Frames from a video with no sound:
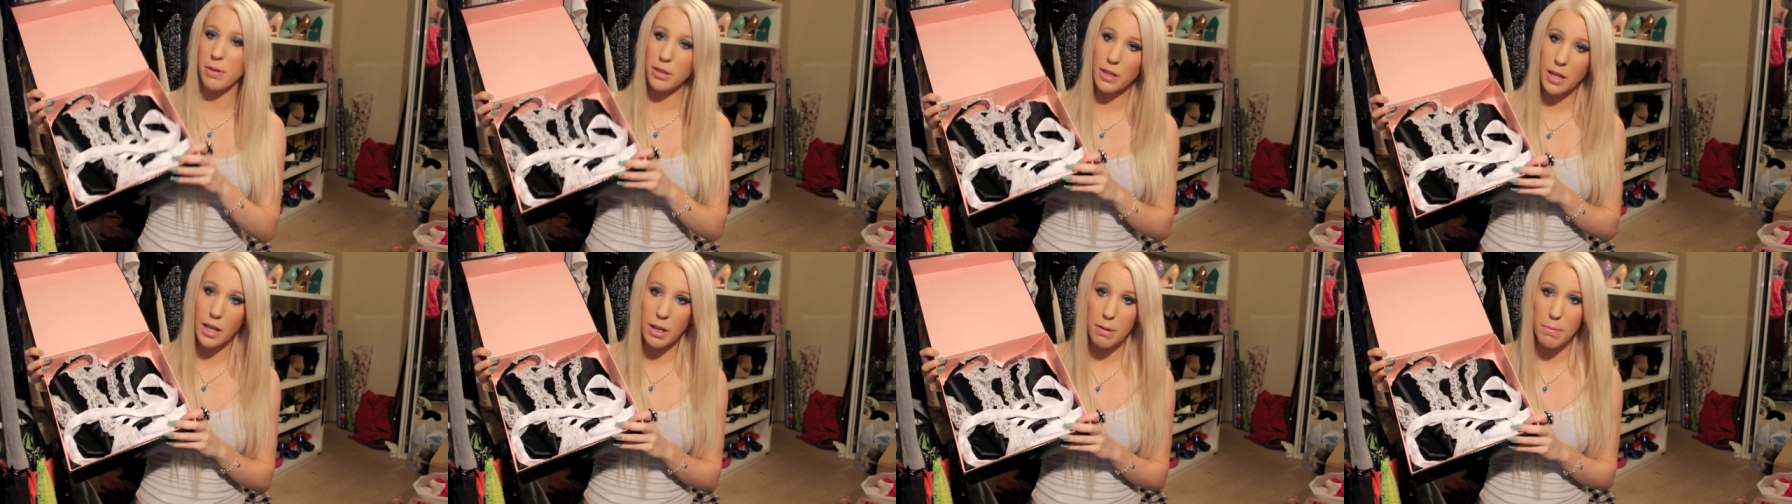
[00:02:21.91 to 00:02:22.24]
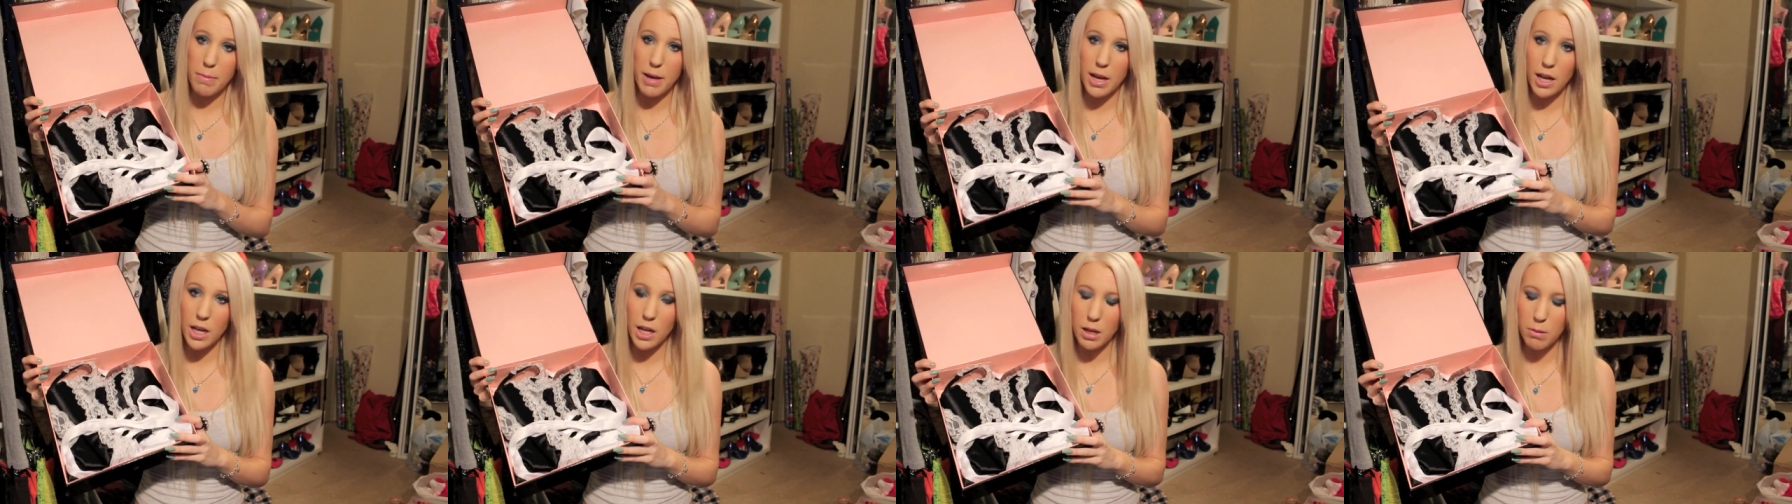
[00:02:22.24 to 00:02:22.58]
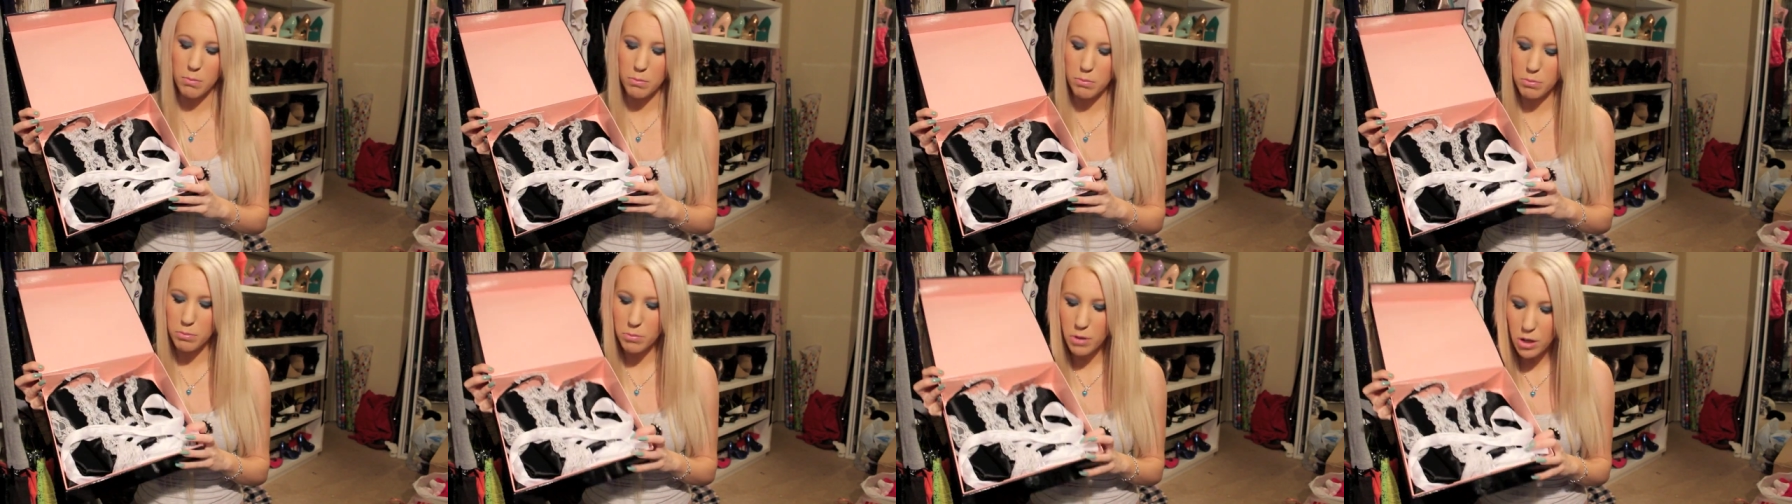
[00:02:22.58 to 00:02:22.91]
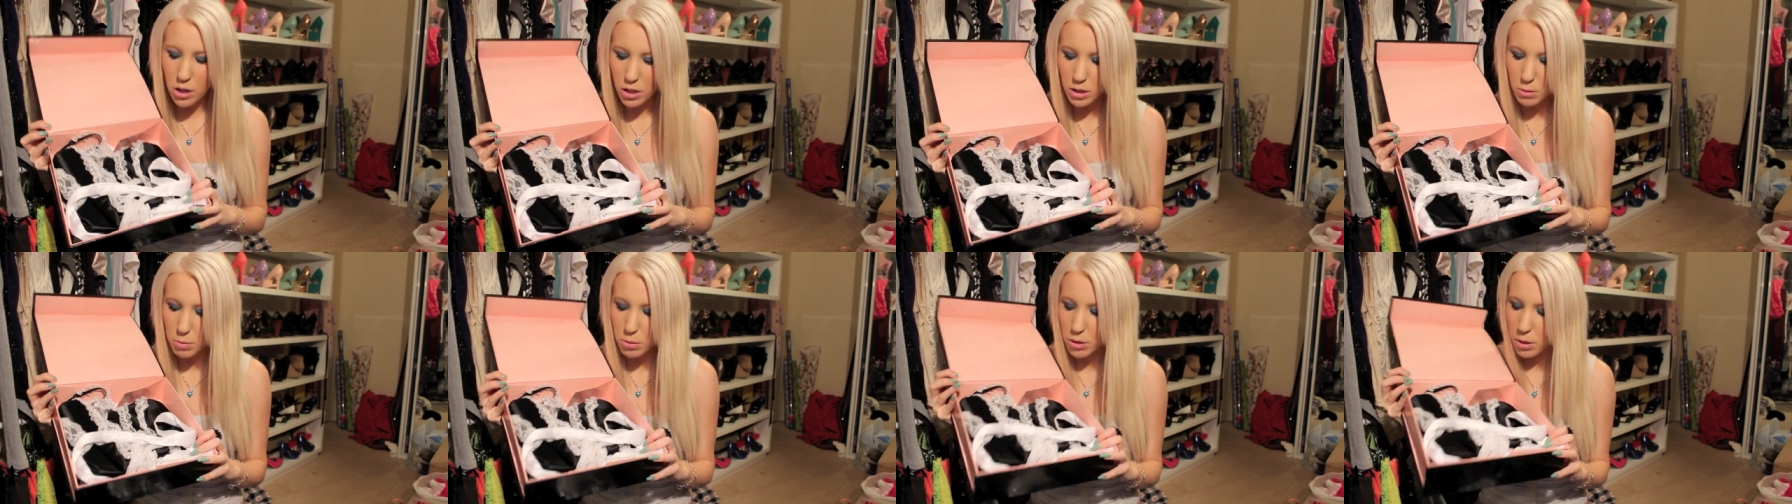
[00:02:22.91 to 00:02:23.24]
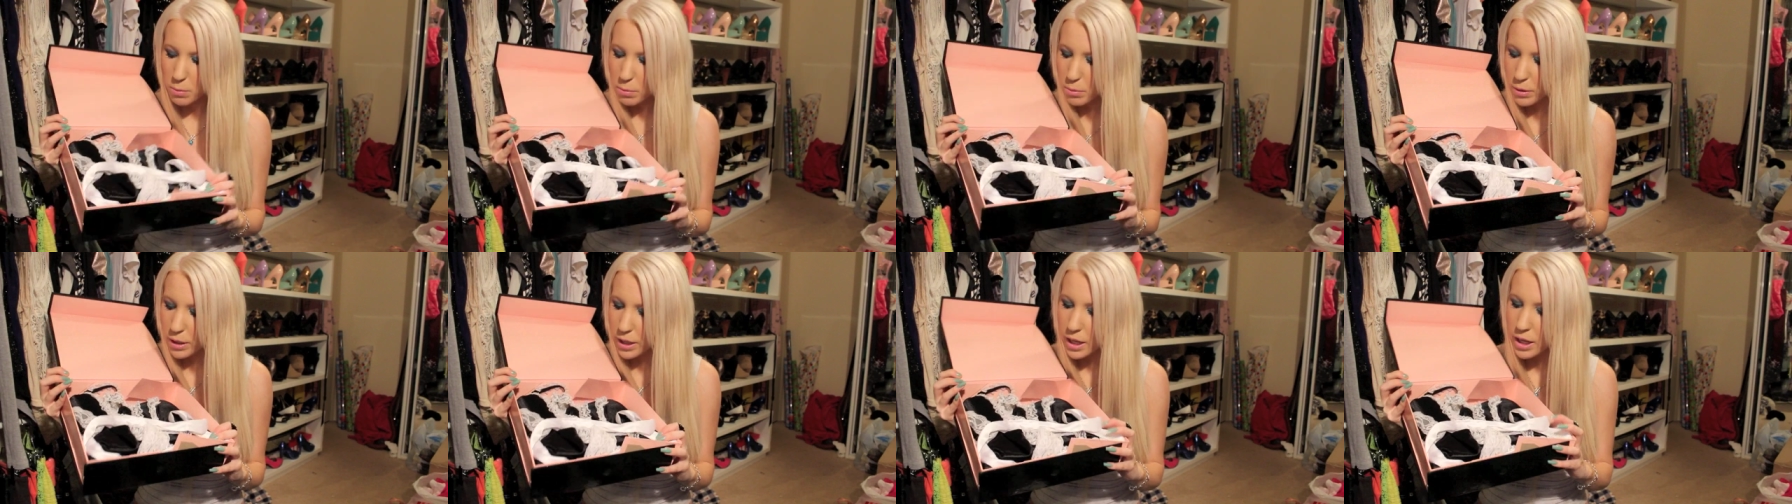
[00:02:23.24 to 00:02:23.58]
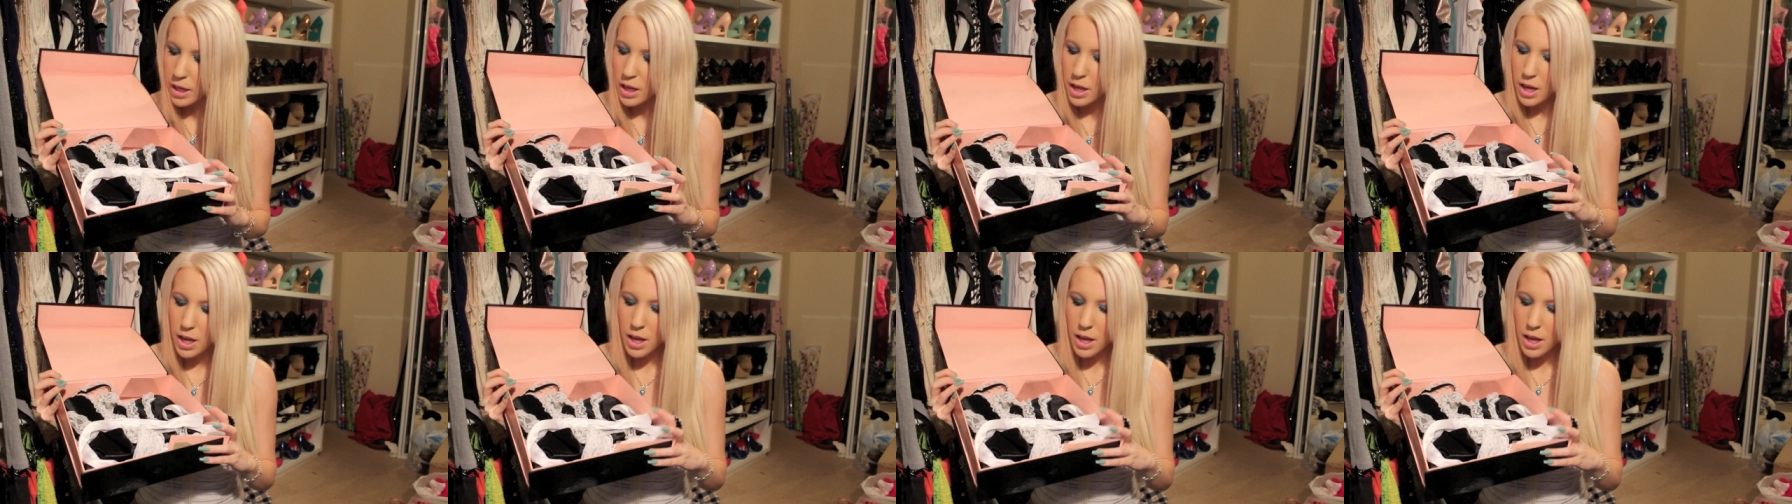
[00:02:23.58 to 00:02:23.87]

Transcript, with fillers: get to get it back in the box properly.